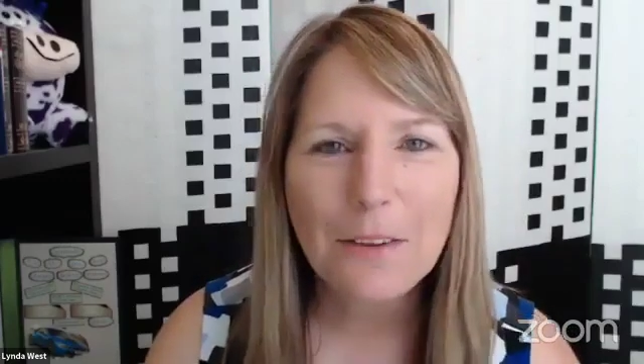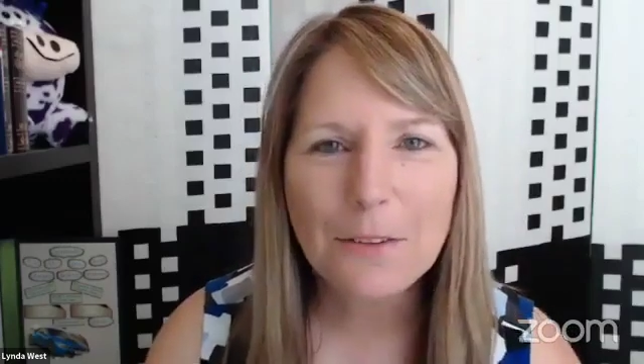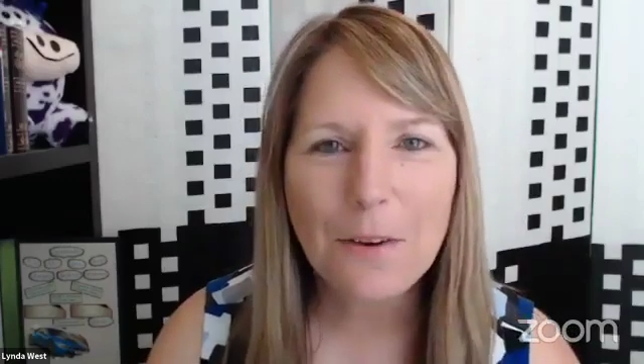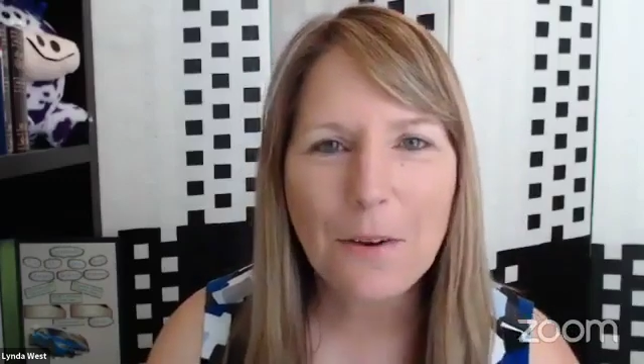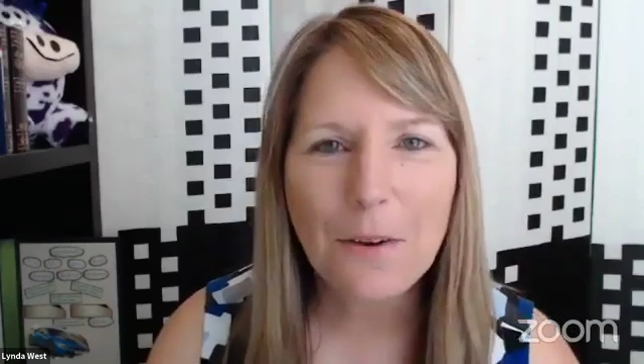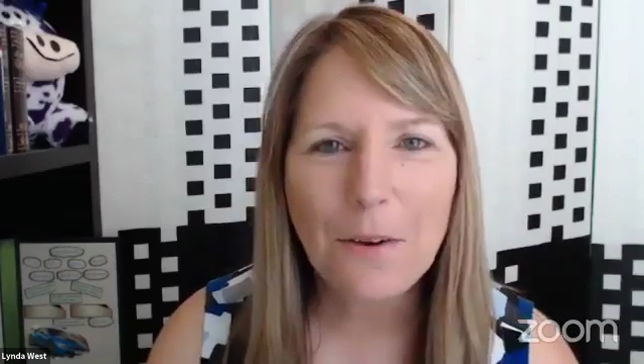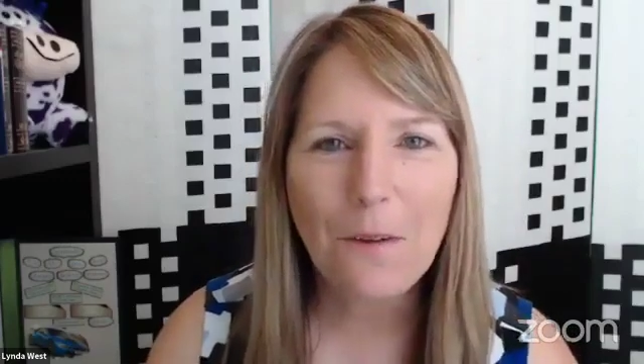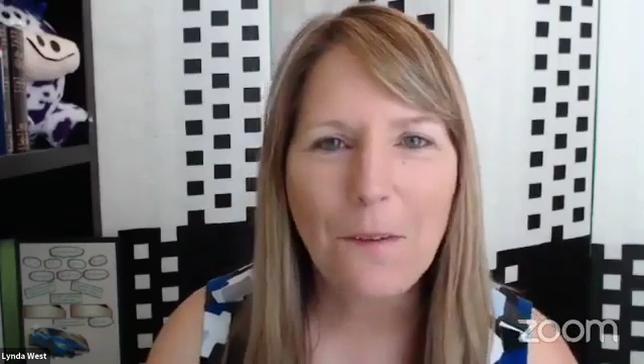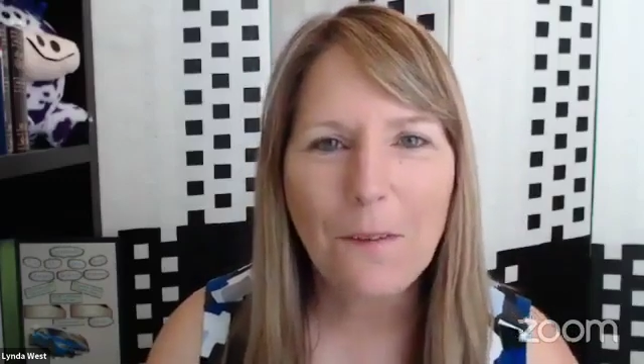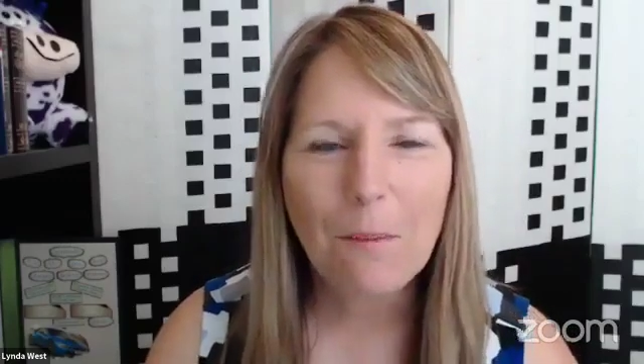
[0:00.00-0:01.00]

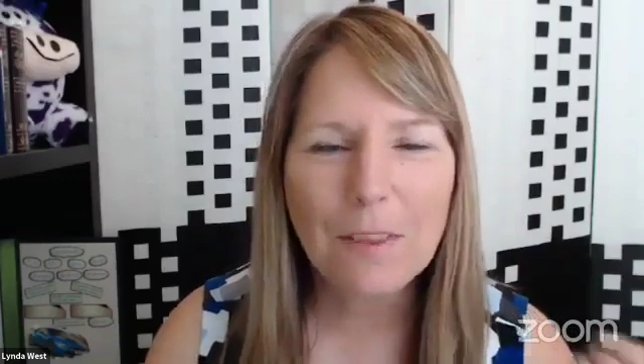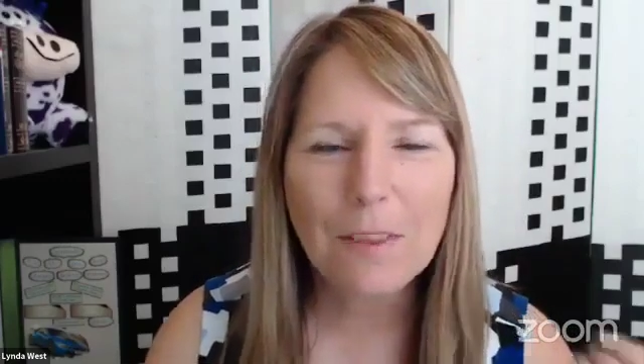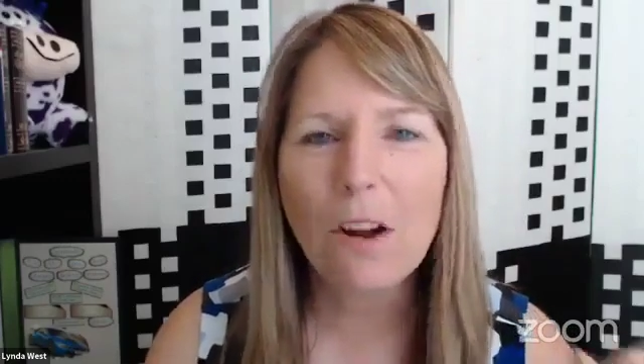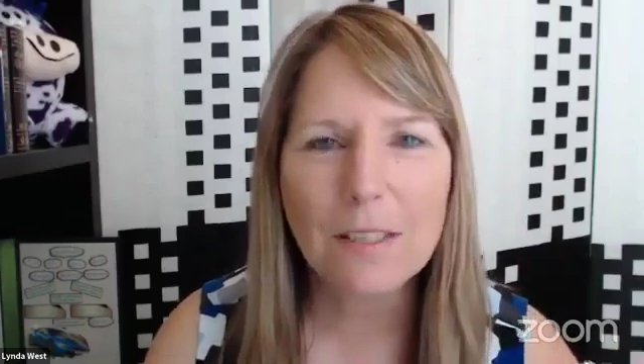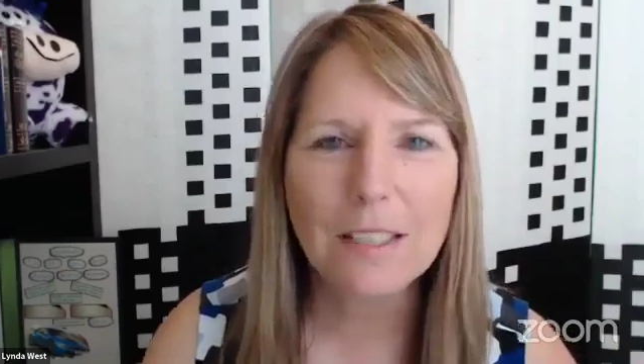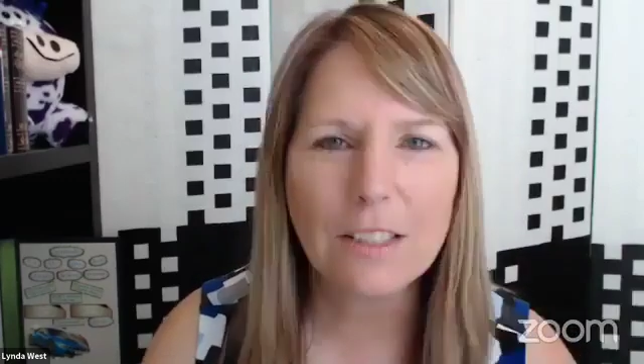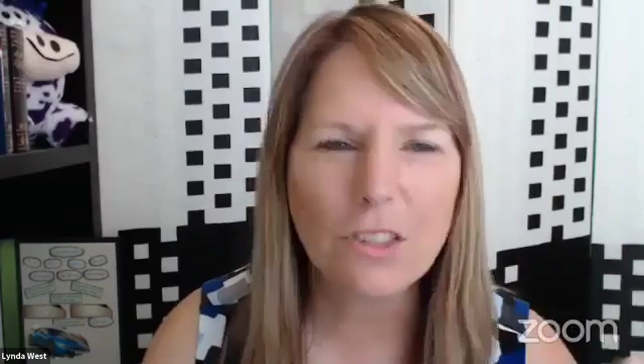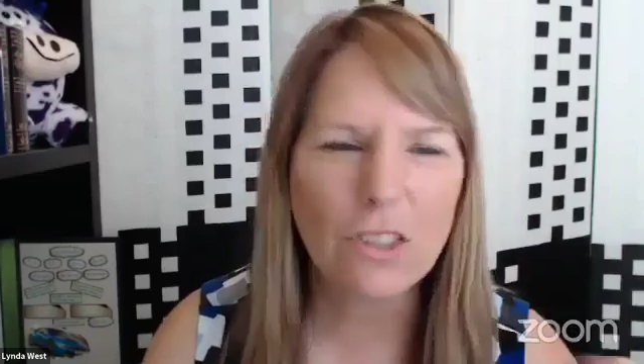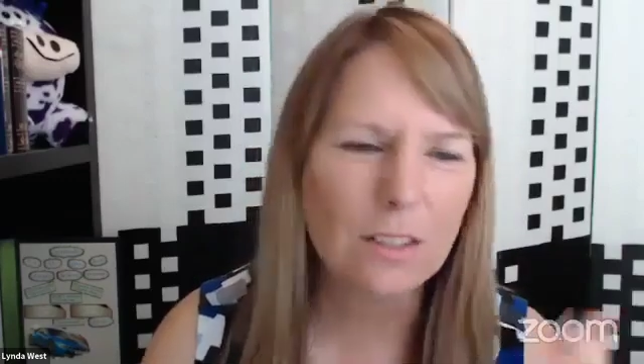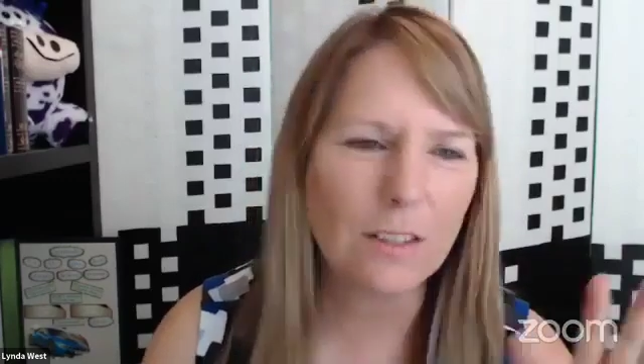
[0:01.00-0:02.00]
So, but the dogs did
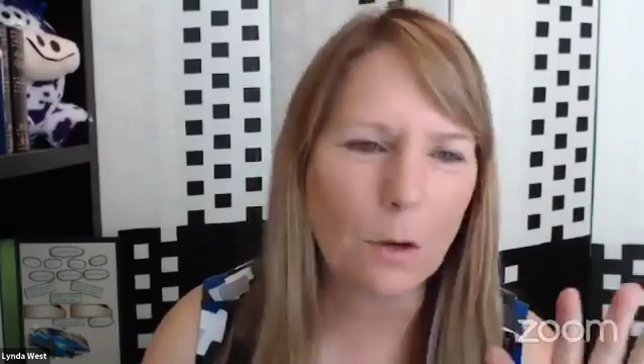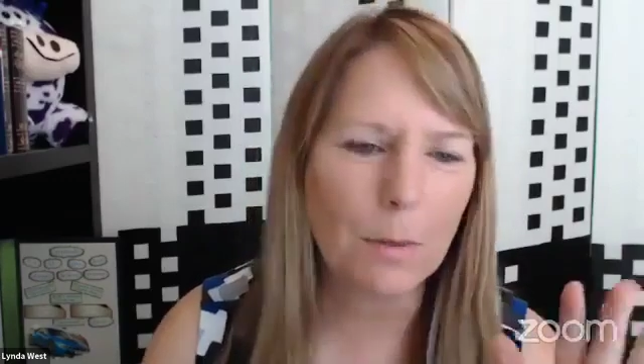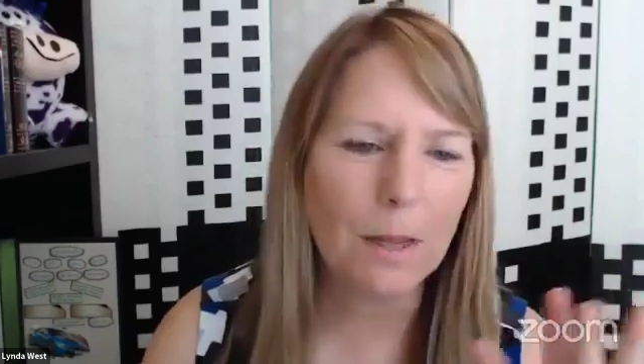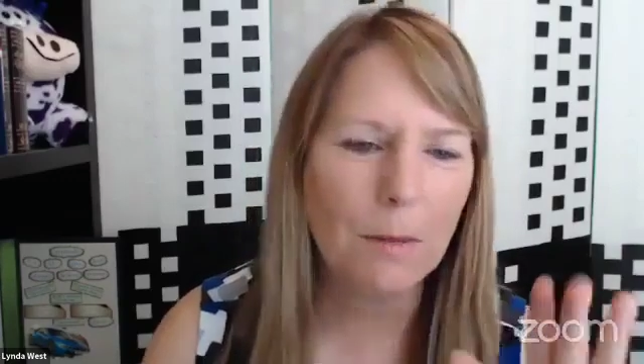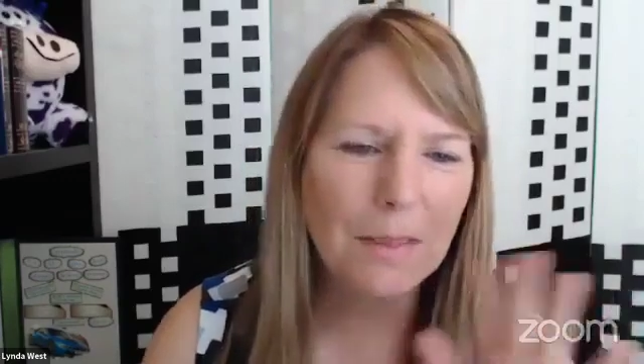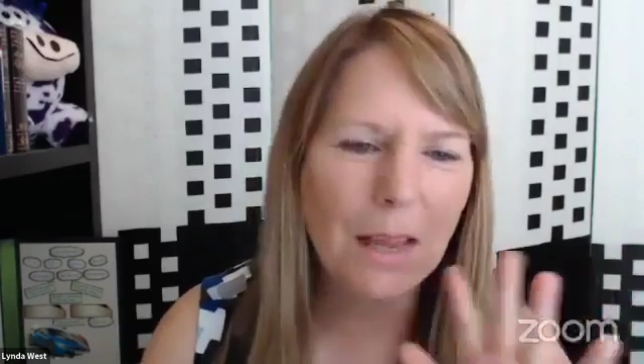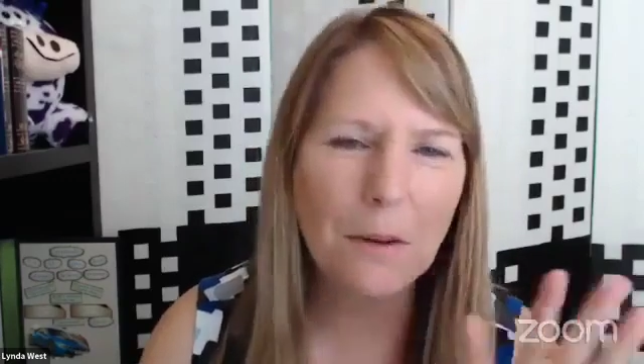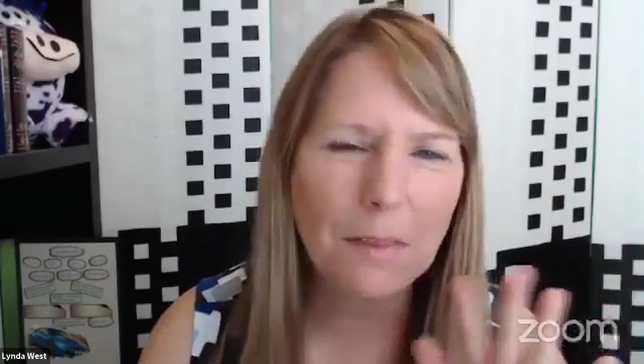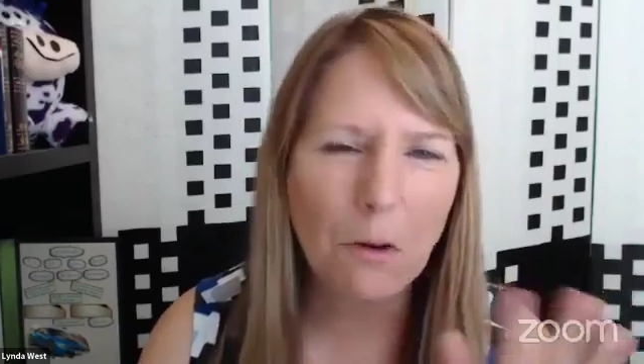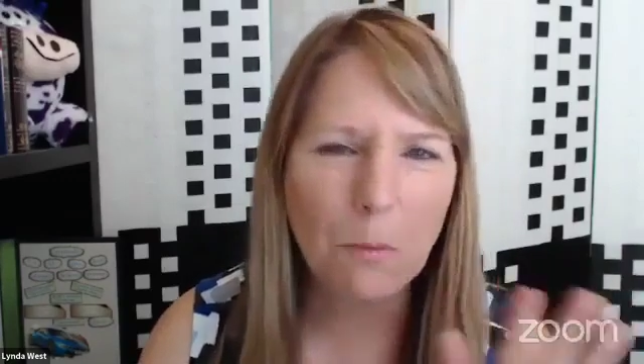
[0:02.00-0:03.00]
just a little bit, but
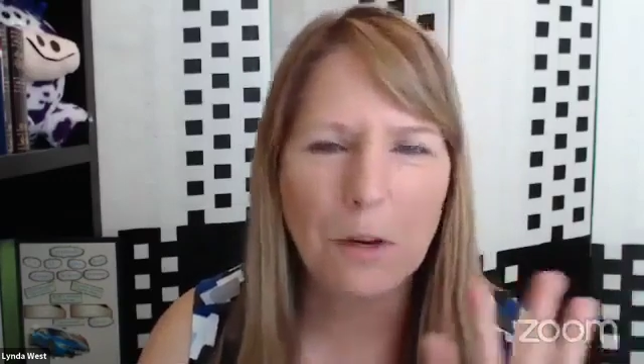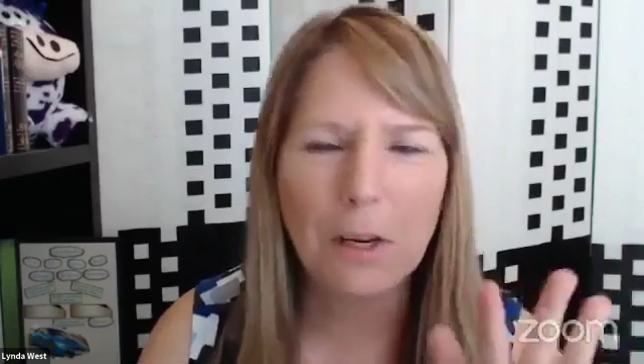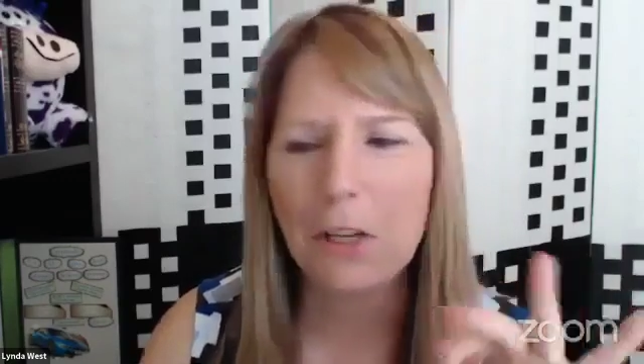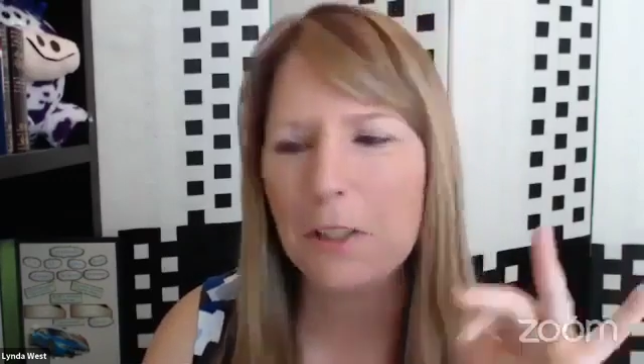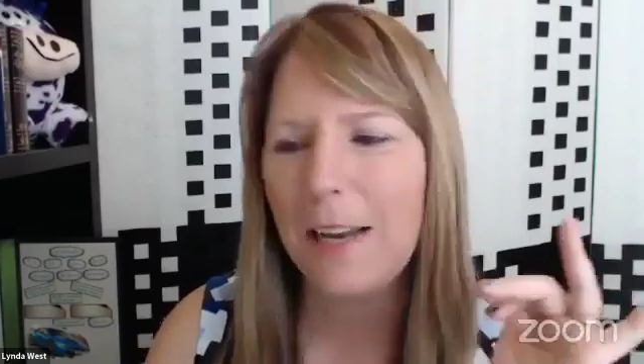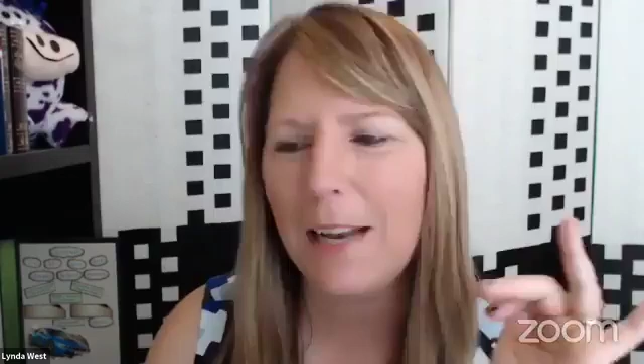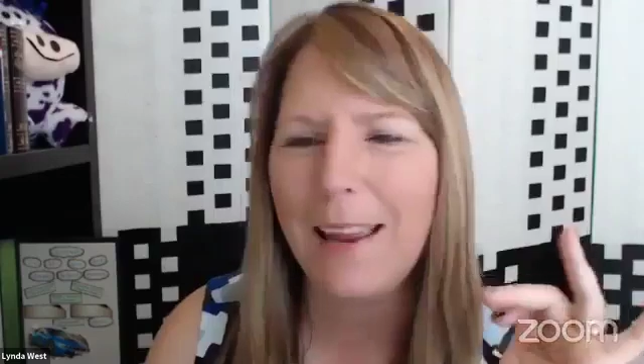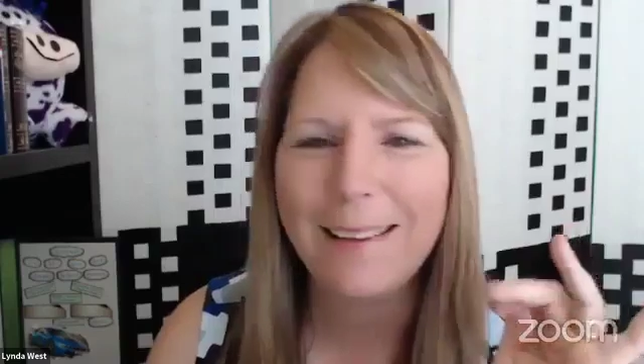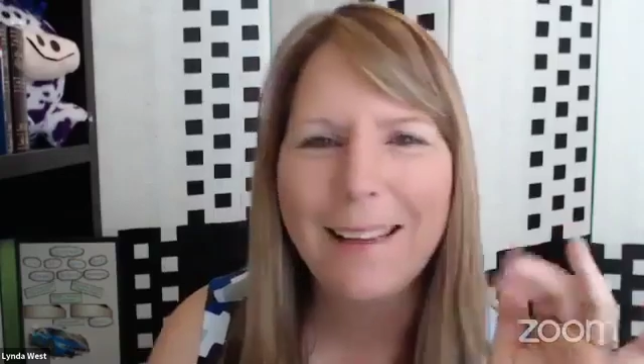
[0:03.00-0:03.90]
they were pretty good today.